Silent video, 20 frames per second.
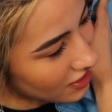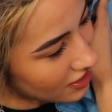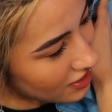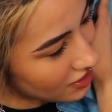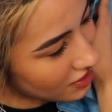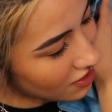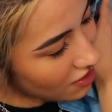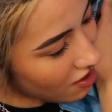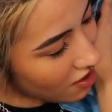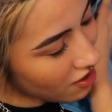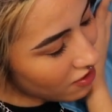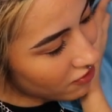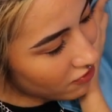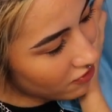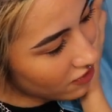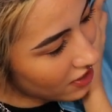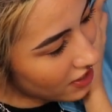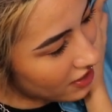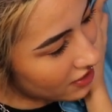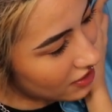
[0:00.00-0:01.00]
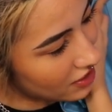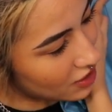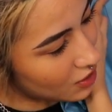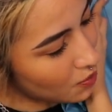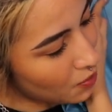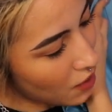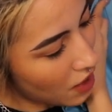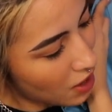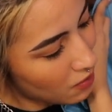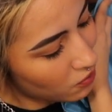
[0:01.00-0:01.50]
says cuff in this
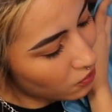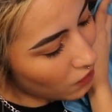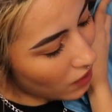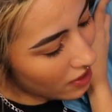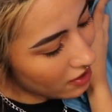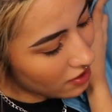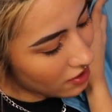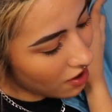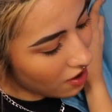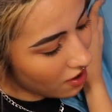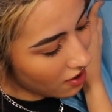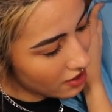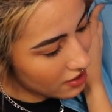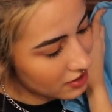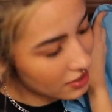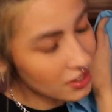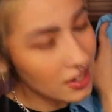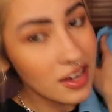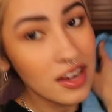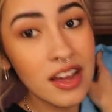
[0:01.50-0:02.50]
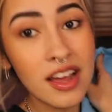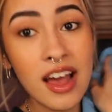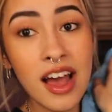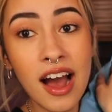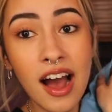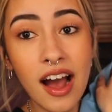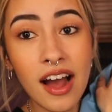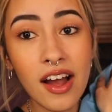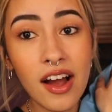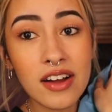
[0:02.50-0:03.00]
barbed wire heart.
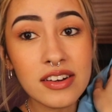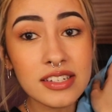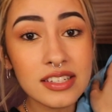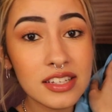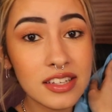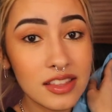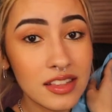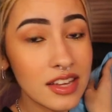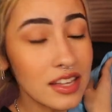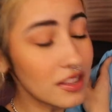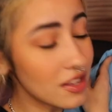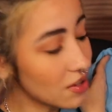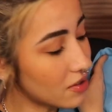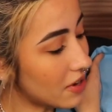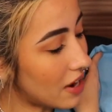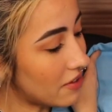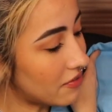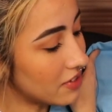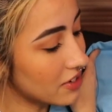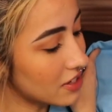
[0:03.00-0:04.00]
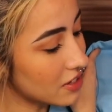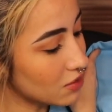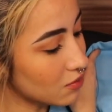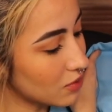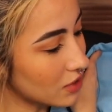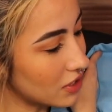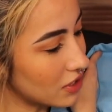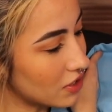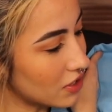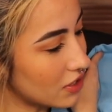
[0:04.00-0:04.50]
I honestly think the graphic is
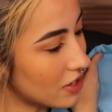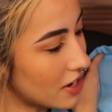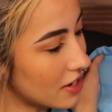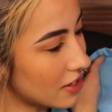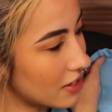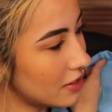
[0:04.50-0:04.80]
really good on